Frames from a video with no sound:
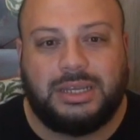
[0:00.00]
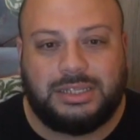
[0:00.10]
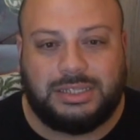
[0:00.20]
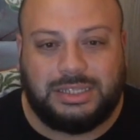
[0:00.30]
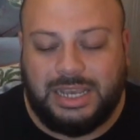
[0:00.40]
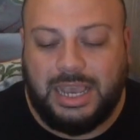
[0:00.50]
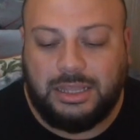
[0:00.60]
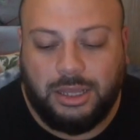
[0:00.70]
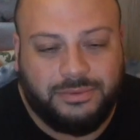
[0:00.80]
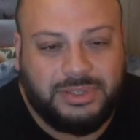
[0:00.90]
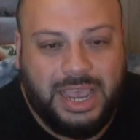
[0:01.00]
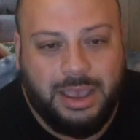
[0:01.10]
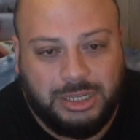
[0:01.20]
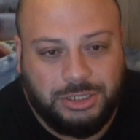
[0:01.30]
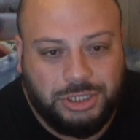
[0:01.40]
the D8 of
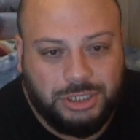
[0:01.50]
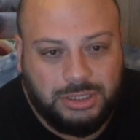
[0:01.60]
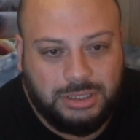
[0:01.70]
damage,